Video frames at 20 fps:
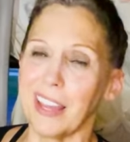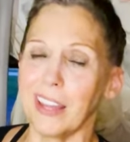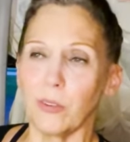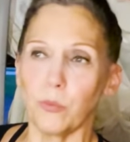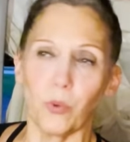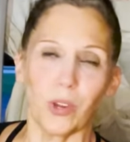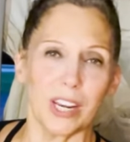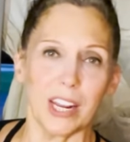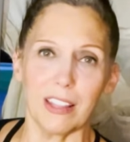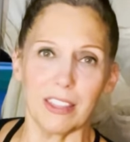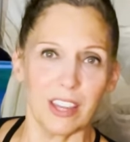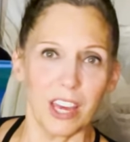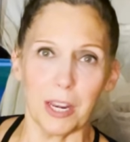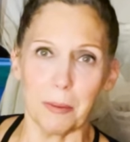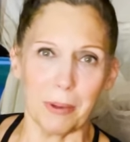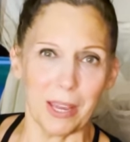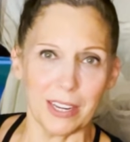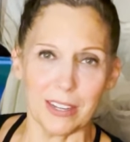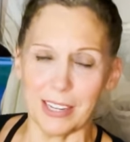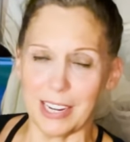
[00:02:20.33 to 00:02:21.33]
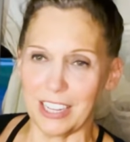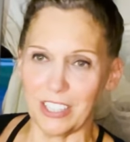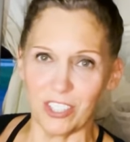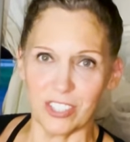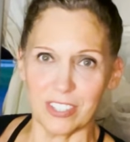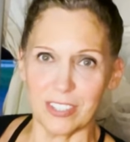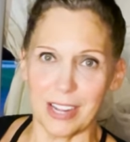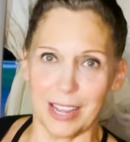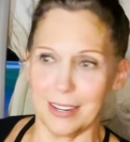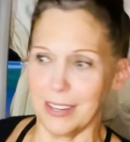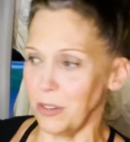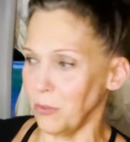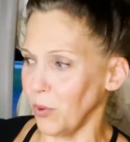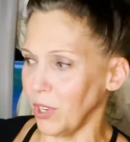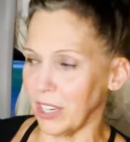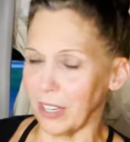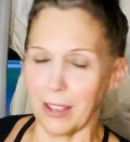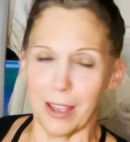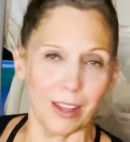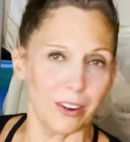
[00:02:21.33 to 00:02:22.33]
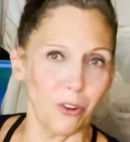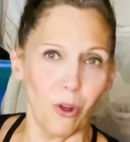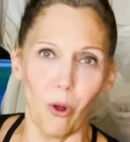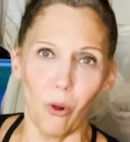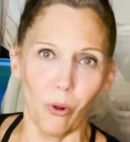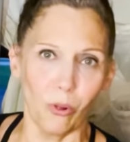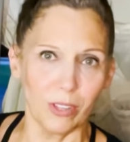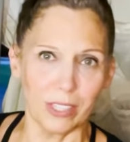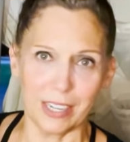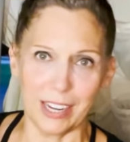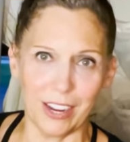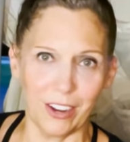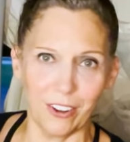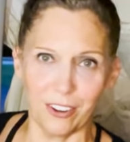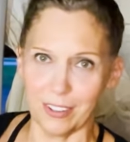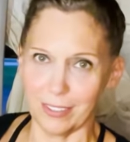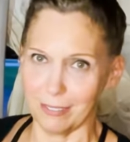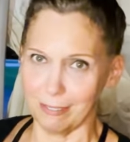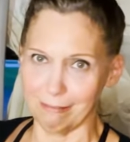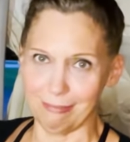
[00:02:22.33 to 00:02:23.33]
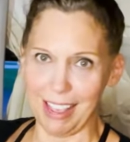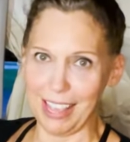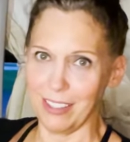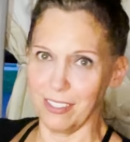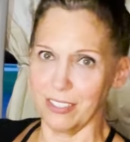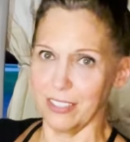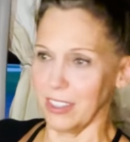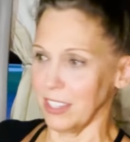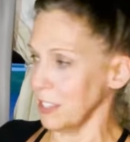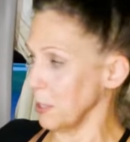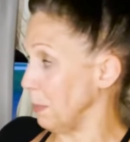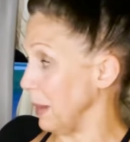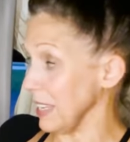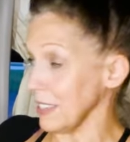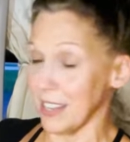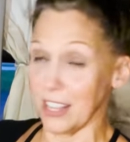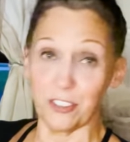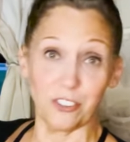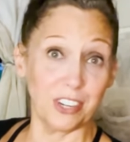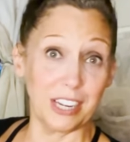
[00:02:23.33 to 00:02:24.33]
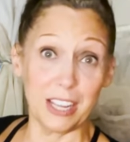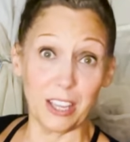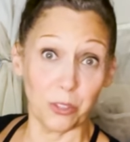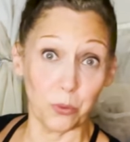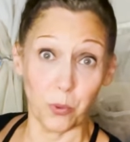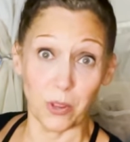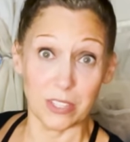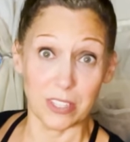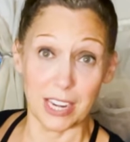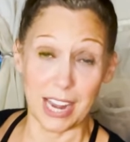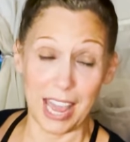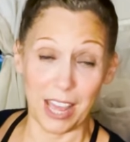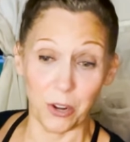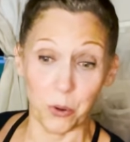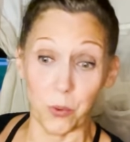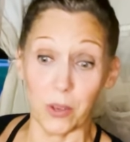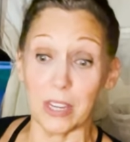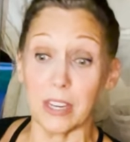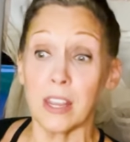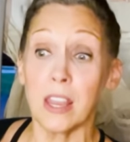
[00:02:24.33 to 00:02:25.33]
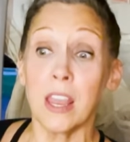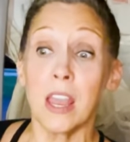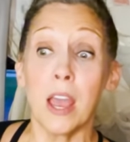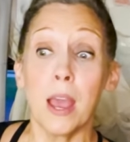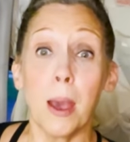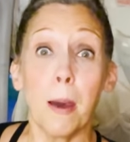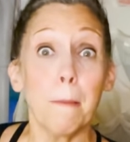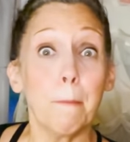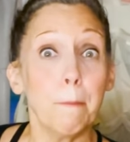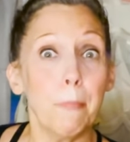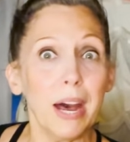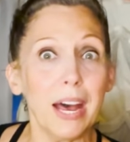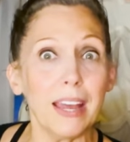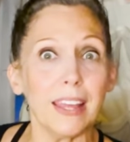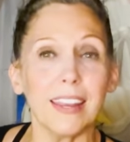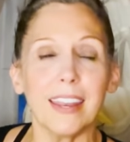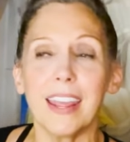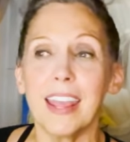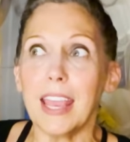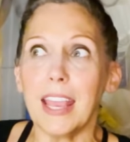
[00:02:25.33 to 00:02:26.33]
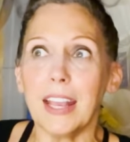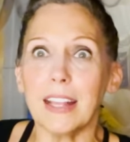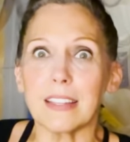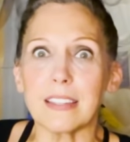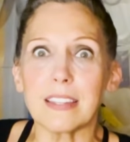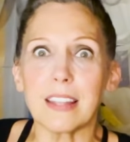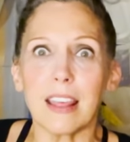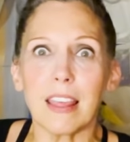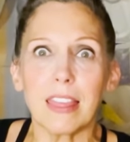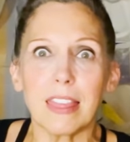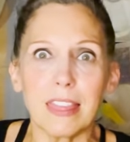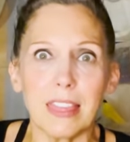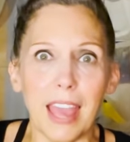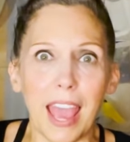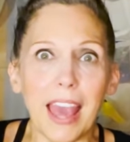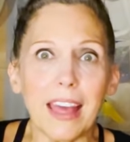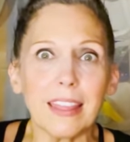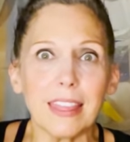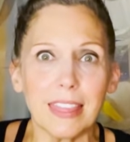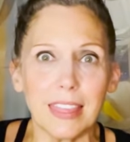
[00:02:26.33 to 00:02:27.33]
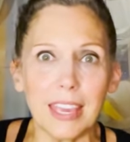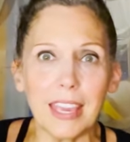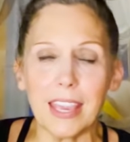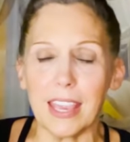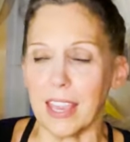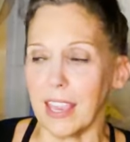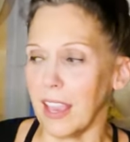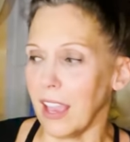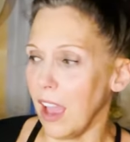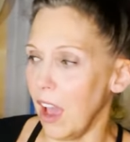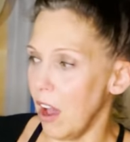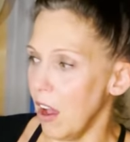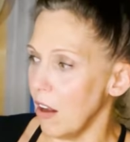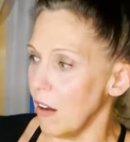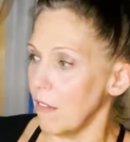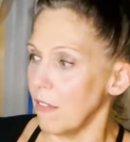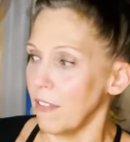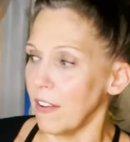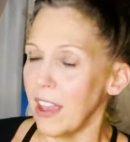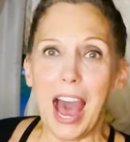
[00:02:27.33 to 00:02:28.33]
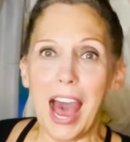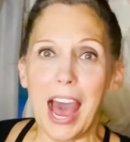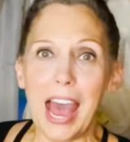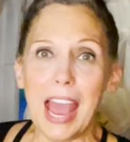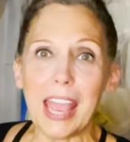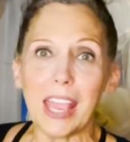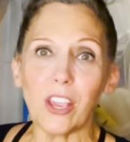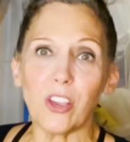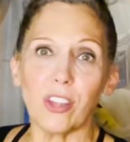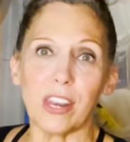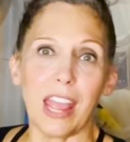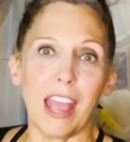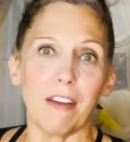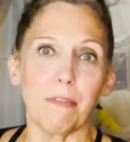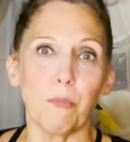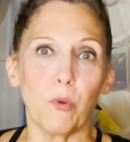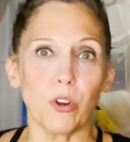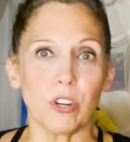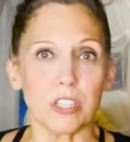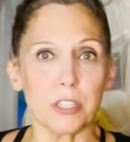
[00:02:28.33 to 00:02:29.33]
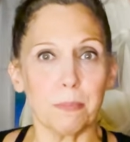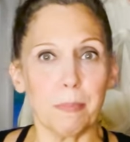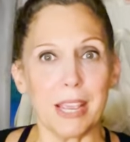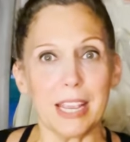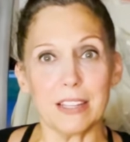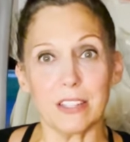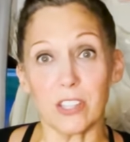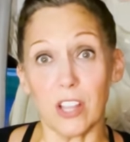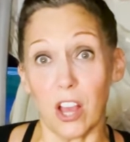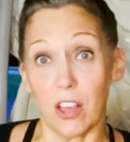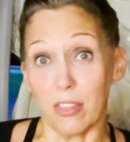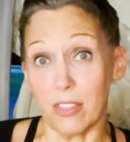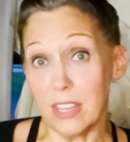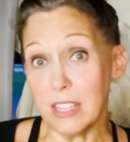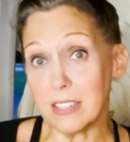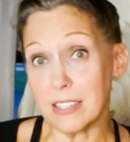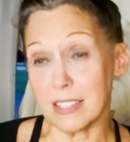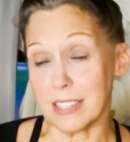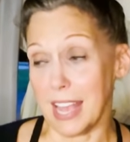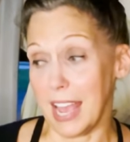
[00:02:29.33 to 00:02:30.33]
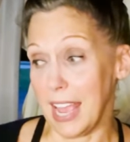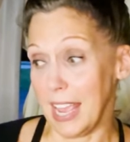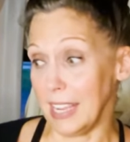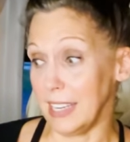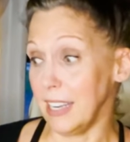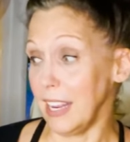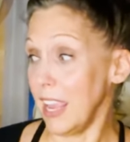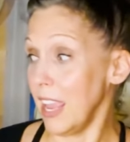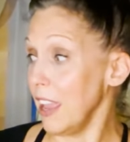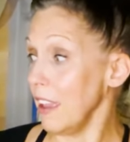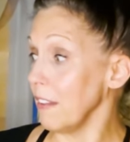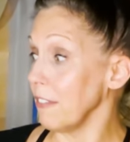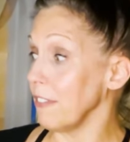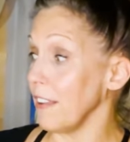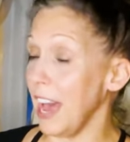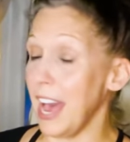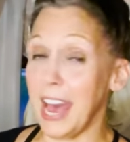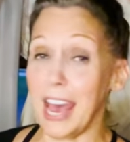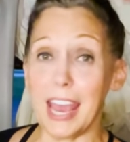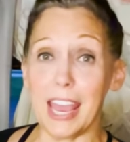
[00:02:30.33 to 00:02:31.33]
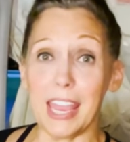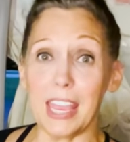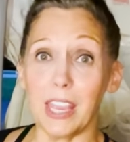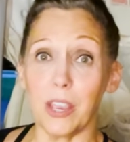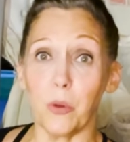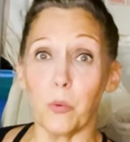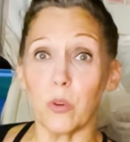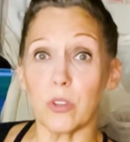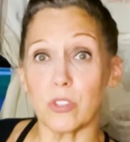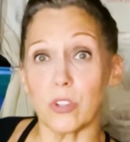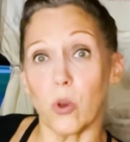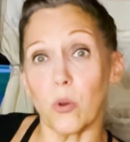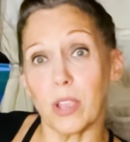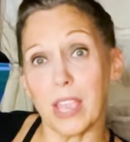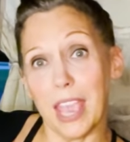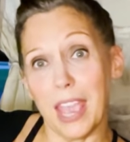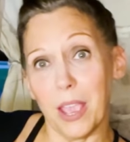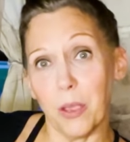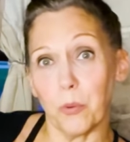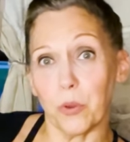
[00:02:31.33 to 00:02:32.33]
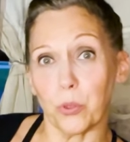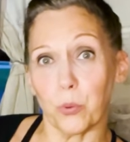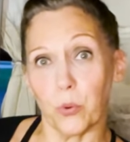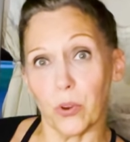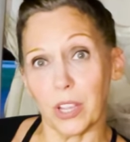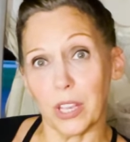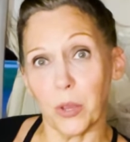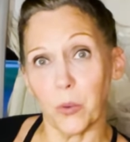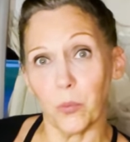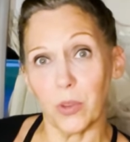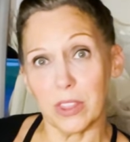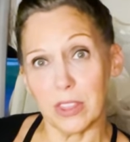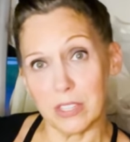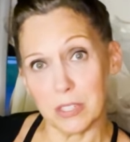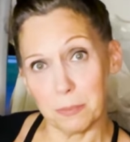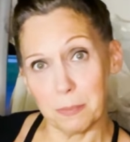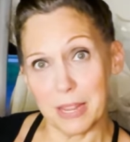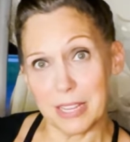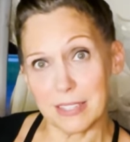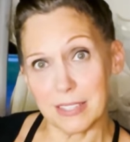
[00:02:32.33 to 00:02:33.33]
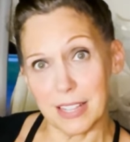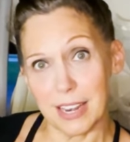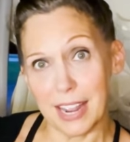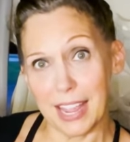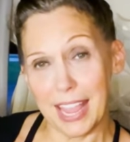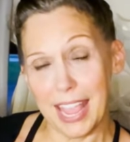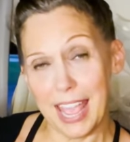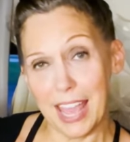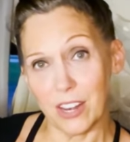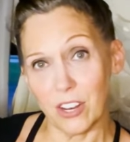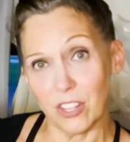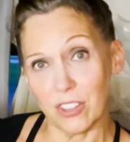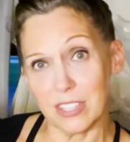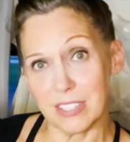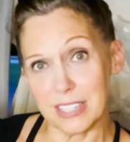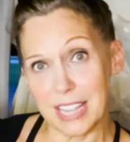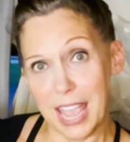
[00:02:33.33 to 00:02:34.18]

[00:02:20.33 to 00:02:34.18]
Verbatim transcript: then when I thought about it, I just, I didn't want to cut a hole in here, and I, the space underneath wasn't adequate. But it's that thinking of, I could have more space on this side if I was okay with working with the space that I had on this